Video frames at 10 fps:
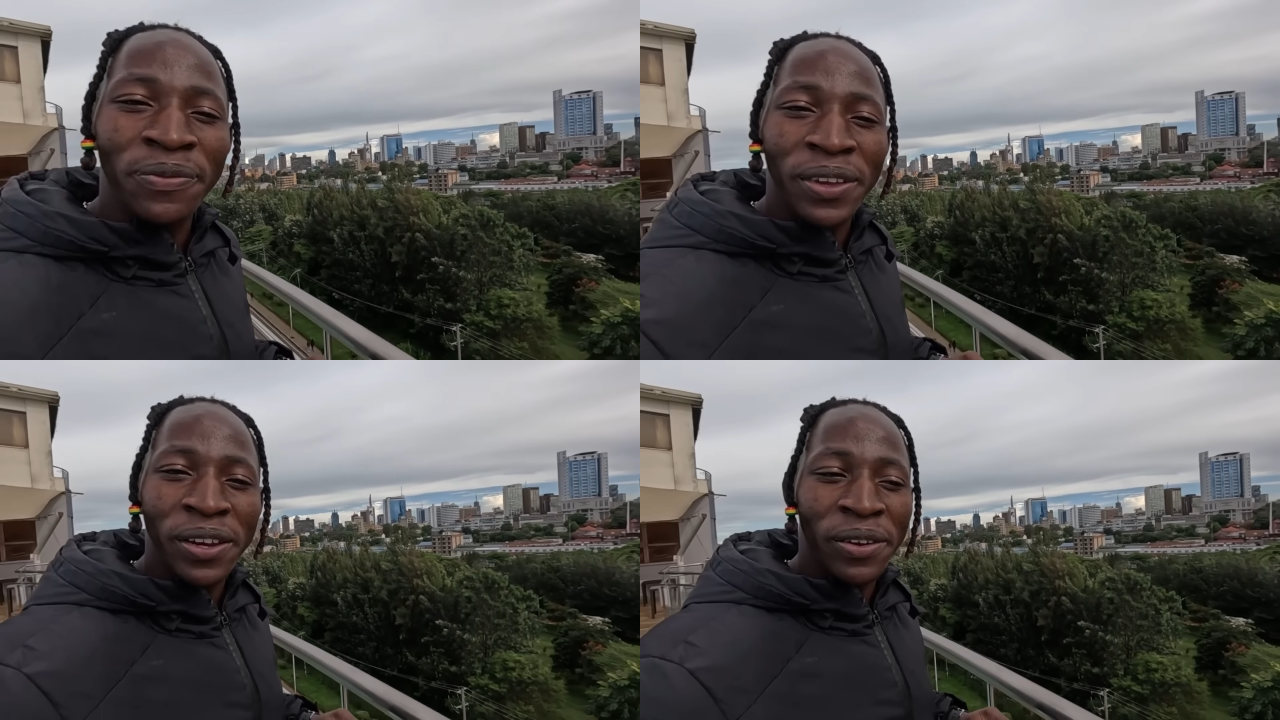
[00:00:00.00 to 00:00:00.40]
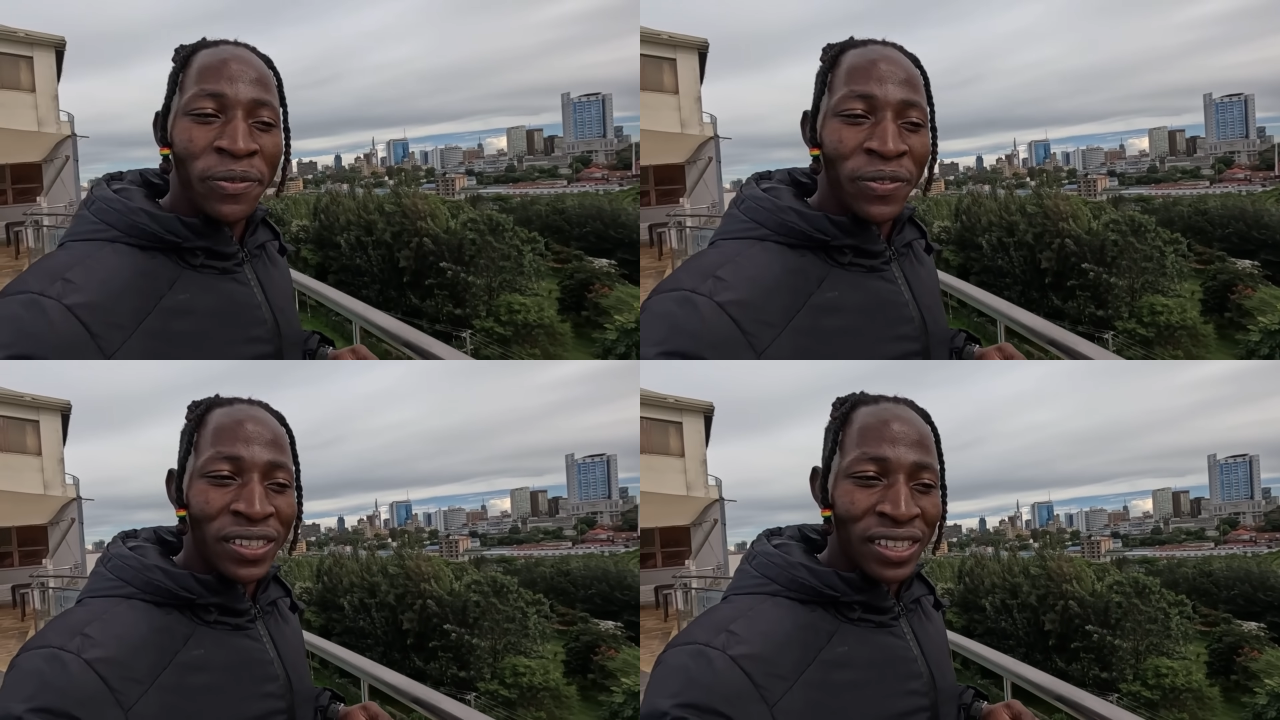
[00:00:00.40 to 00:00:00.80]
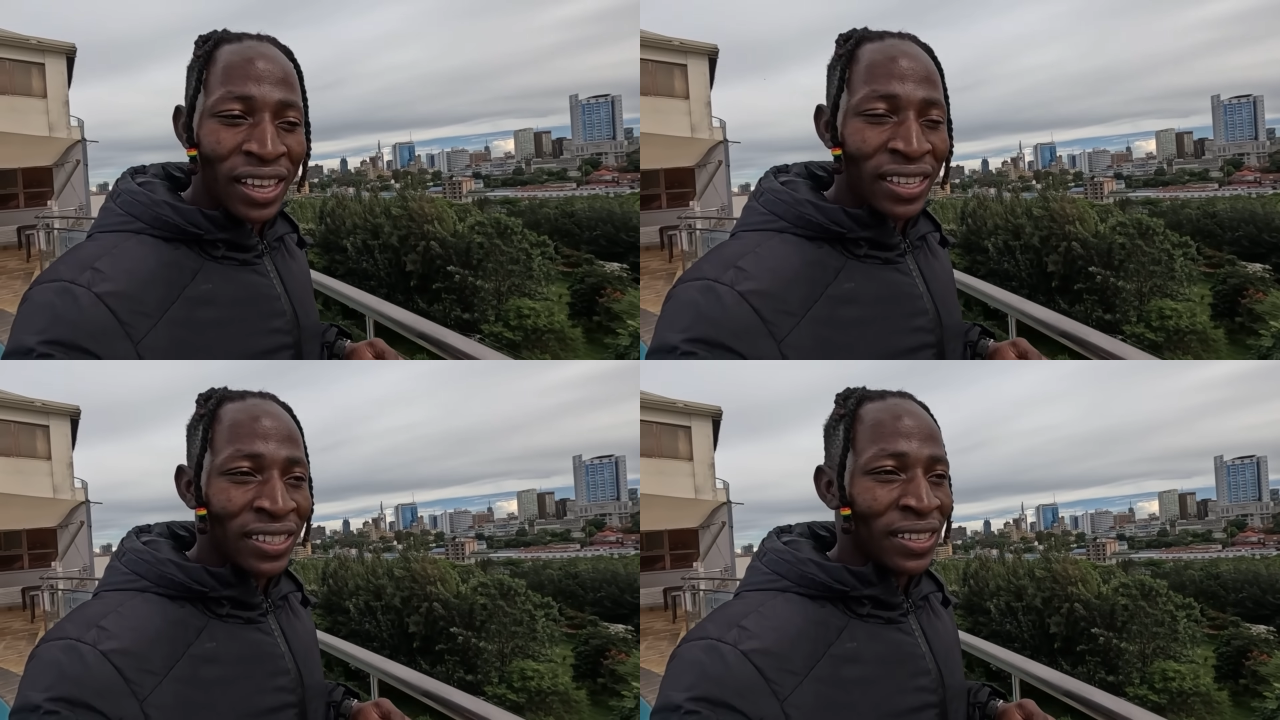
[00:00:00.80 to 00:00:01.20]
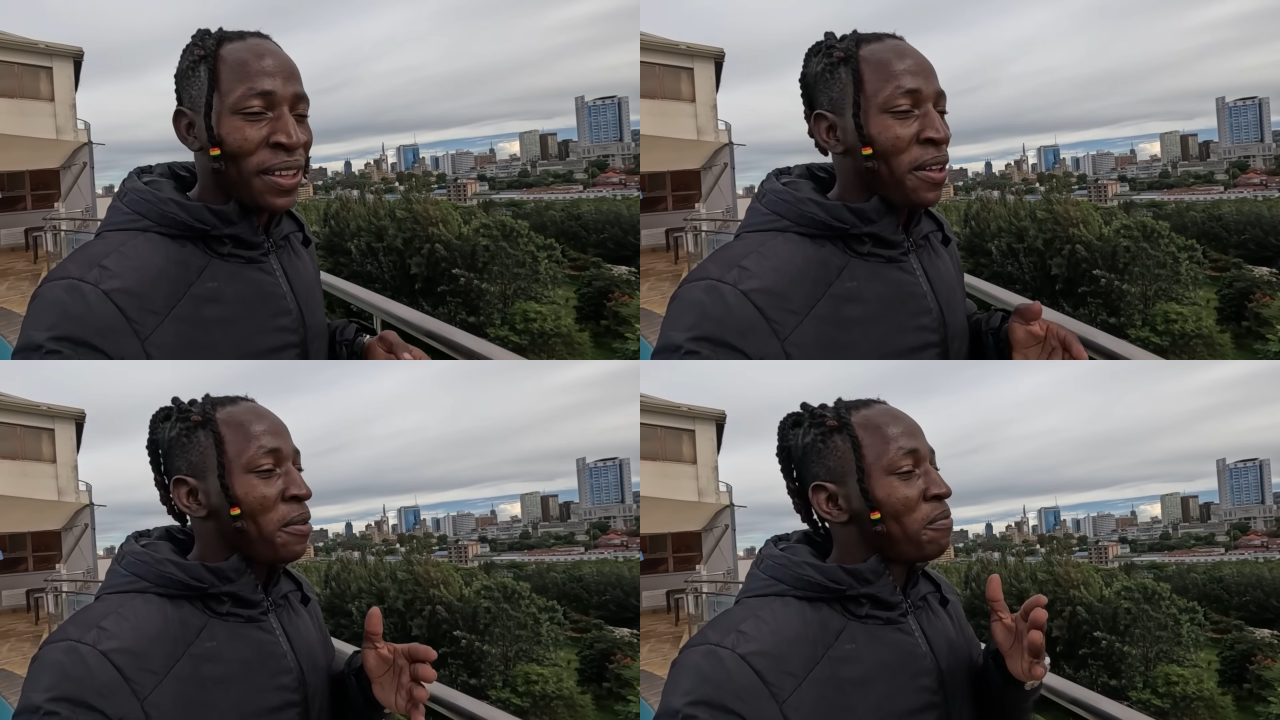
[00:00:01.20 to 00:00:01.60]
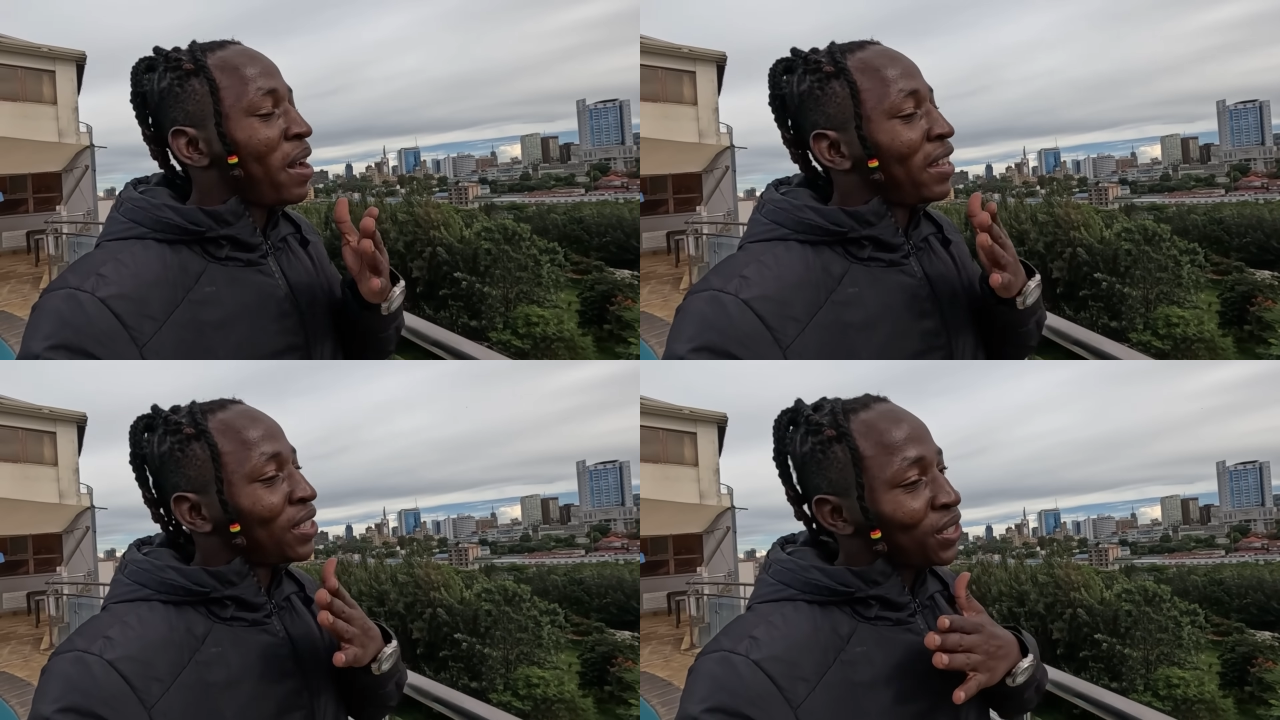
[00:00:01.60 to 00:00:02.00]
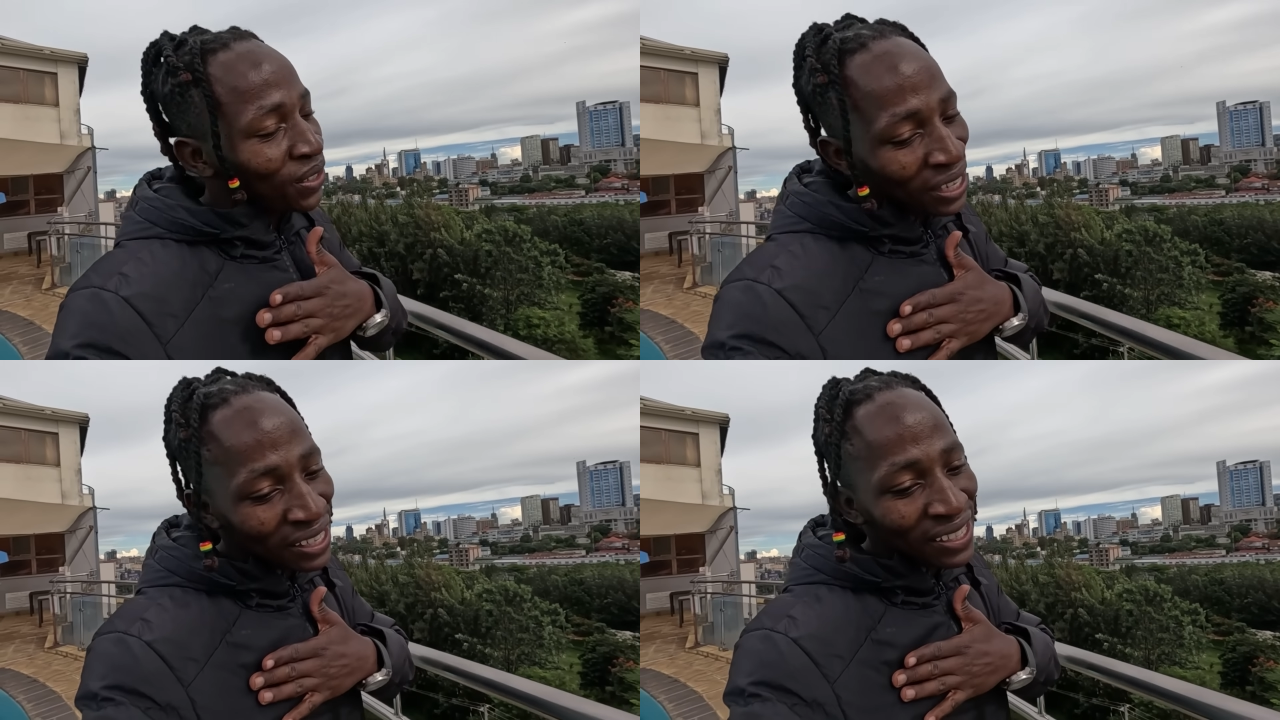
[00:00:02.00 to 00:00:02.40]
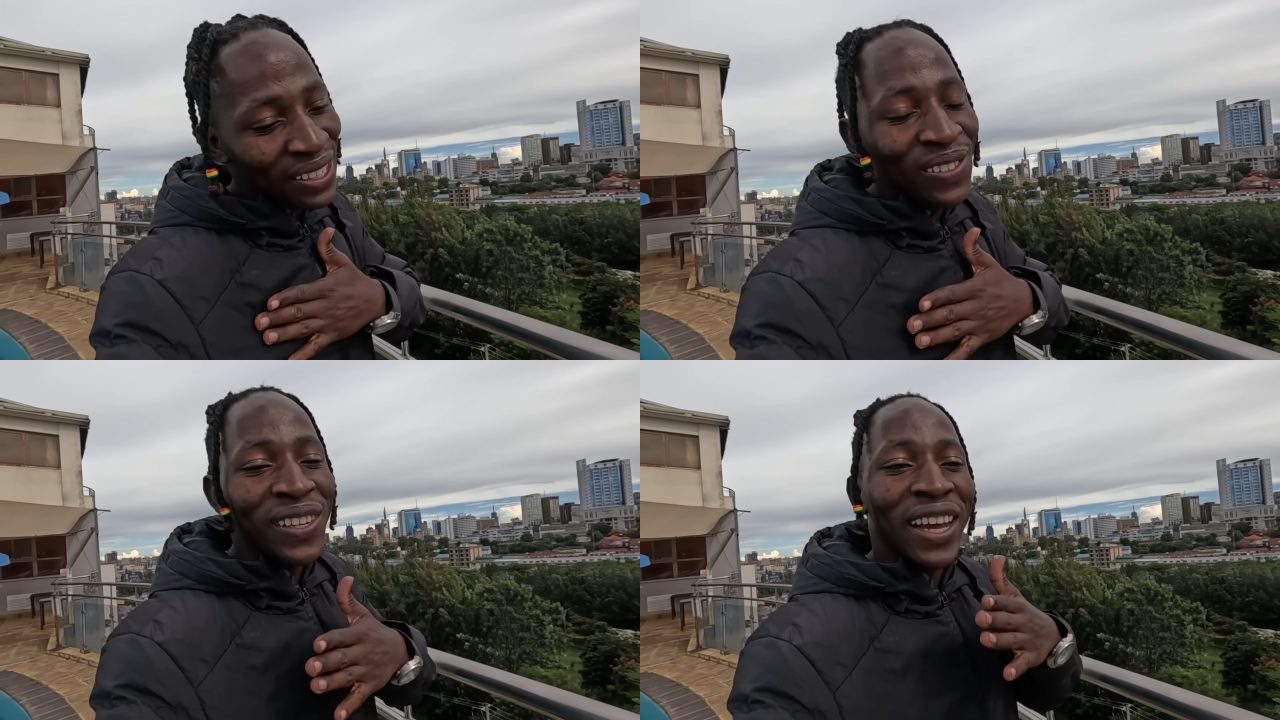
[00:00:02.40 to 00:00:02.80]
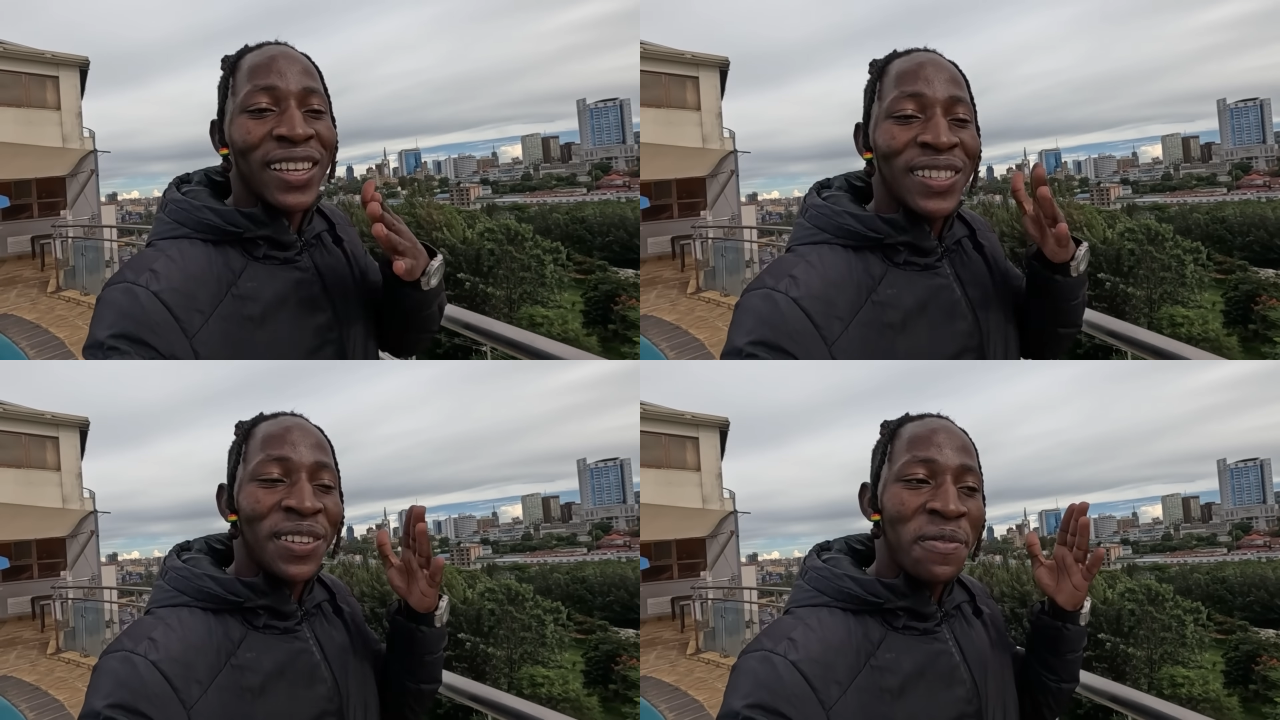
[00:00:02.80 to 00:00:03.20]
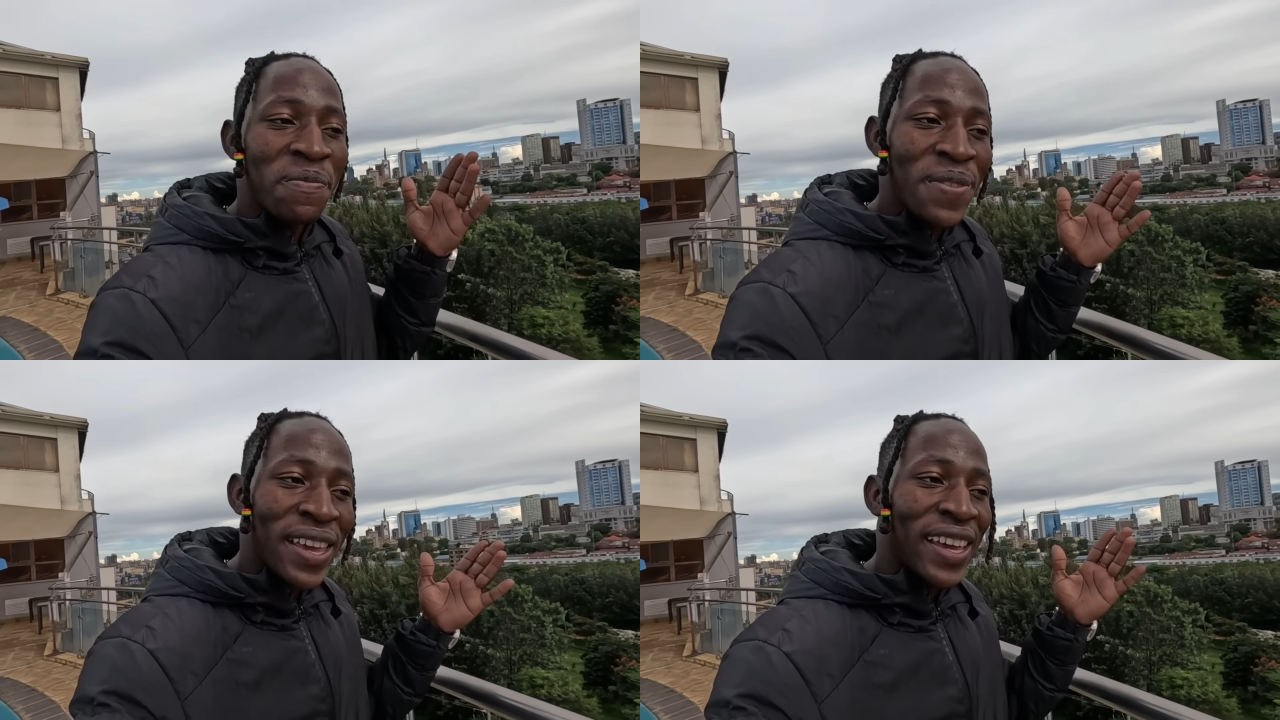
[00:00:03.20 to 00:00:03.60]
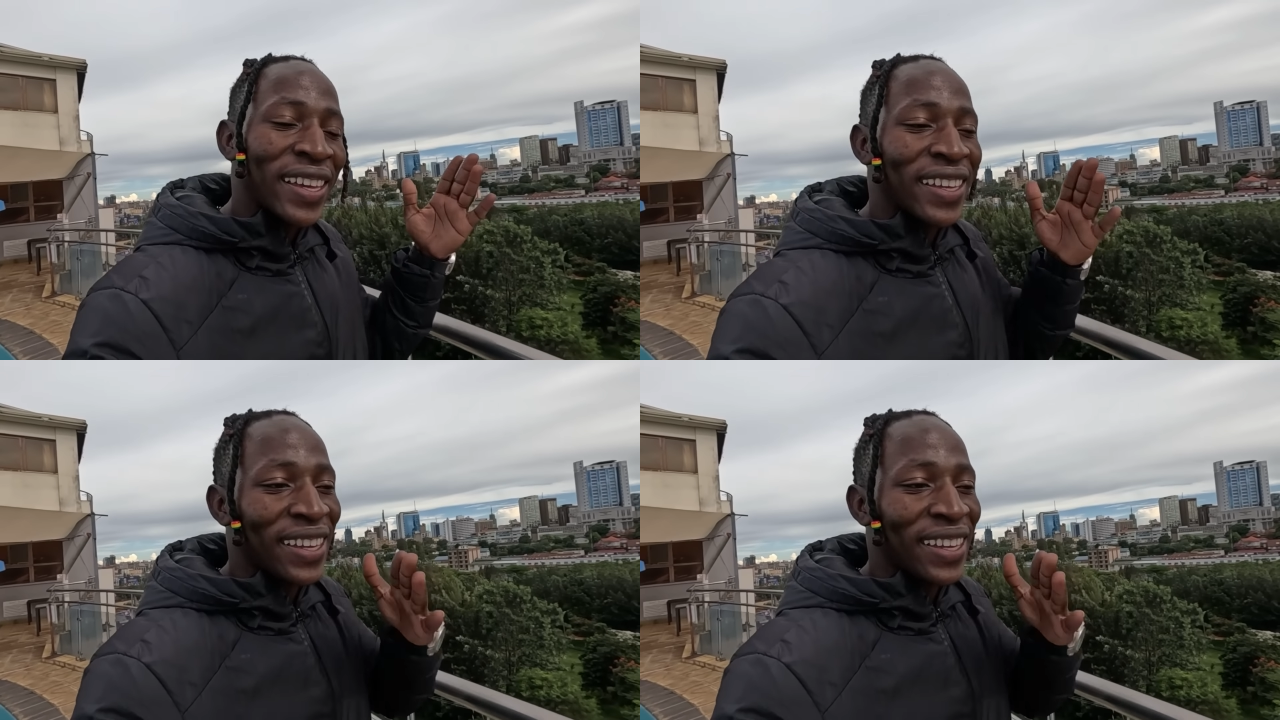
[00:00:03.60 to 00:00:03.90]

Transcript: very vigilant but surely you can't compare